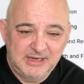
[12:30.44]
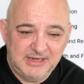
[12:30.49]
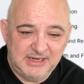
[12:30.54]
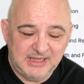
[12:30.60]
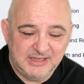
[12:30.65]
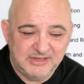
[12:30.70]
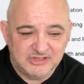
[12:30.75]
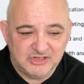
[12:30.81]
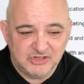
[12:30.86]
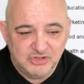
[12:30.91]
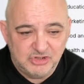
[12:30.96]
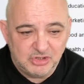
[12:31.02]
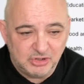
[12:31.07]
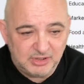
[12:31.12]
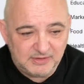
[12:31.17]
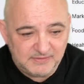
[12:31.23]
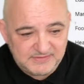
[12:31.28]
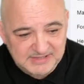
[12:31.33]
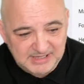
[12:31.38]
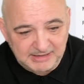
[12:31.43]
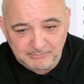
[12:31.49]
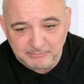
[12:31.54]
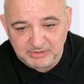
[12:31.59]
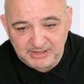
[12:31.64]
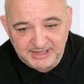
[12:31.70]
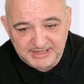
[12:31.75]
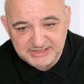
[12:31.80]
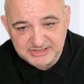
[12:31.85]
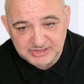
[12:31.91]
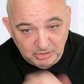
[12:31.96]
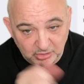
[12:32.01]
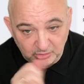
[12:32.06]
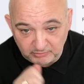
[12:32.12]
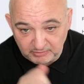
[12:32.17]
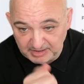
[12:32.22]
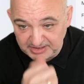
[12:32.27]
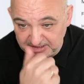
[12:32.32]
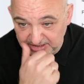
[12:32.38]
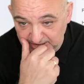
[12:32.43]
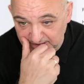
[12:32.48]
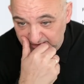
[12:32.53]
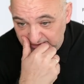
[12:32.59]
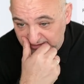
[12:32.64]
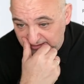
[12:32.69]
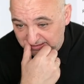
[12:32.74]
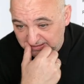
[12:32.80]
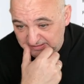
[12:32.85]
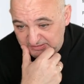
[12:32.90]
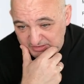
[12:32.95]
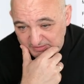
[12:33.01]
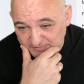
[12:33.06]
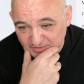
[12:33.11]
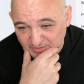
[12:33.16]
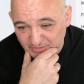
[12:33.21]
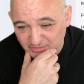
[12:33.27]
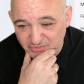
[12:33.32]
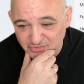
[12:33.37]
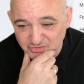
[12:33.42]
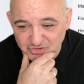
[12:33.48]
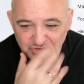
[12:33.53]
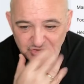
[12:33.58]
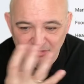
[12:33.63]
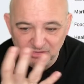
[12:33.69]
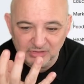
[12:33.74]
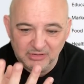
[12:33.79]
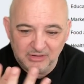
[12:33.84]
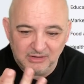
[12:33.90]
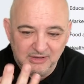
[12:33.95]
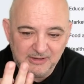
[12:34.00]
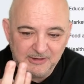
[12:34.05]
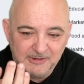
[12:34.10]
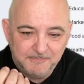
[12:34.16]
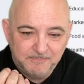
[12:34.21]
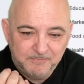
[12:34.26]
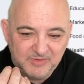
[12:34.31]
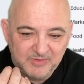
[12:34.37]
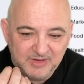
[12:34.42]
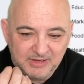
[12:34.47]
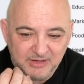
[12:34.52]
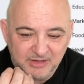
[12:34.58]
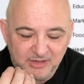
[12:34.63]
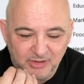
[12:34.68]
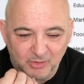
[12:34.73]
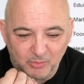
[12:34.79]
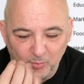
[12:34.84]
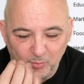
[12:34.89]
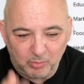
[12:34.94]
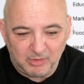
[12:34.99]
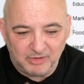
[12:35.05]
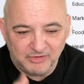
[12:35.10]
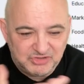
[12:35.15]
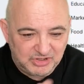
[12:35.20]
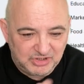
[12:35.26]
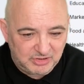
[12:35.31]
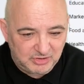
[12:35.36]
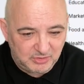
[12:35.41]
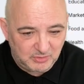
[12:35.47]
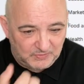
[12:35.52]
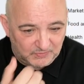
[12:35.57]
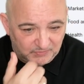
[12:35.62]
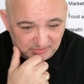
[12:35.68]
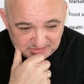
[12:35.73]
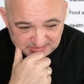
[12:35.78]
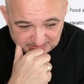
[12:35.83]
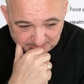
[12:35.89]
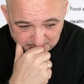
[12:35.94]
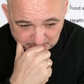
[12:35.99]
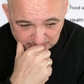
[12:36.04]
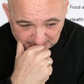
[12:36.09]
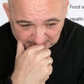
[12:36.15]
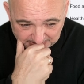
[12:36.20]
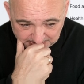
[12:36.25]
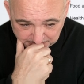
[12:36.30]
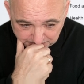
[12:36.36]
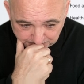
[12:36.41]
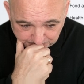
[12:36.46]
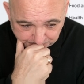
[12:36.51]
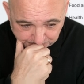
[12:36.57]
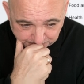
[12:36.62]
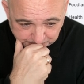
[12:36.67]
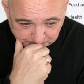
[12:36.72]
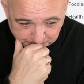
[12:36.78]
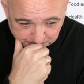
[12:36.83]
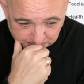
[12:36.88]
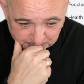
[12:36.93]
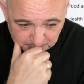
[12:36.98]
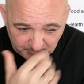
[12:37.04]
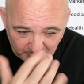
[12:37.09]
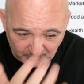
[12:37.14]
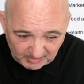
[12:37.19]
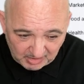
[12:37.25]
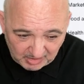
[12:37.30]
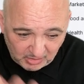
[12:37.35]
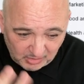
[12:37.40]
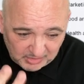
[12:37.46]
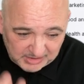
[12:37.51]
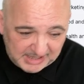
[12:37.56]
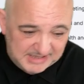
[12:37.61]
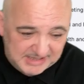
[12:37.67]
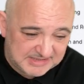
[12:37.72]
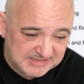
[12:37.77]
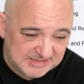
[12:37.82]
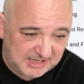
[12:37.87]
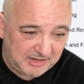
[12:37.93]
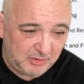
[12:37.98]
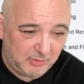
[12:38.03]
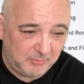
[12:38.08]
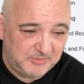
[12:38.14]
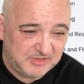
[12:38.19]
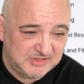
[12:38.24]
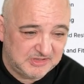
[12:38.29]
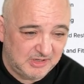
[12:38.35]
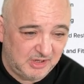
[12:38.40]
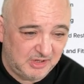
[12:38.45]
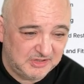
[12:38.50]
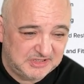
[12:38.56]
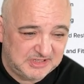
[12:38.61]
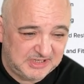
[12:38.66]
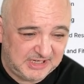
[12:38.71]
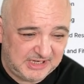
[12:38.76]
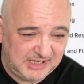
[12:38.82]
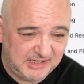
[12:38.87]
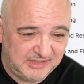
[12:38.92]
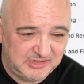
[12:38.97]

Now there's a ton of templates already in here. So if you're unsure, you know, what to use for a template or getting set up, there's lots here.